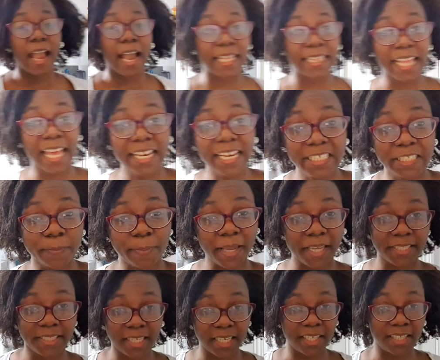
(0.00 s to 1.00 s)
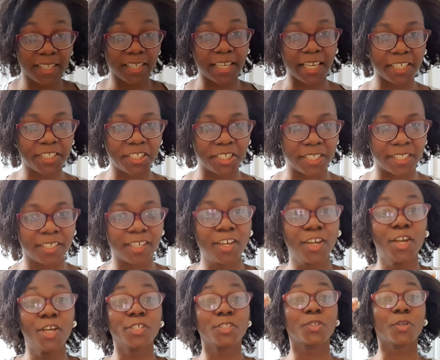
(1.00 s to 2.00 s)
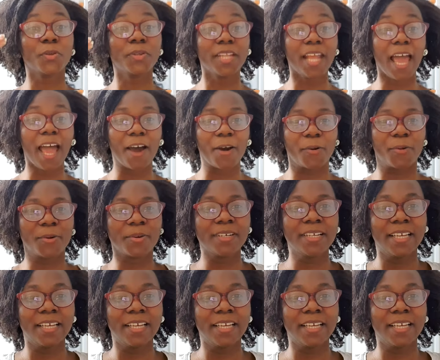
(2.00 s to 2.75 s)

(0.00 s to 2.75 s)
And that is basically the kitchen. So now,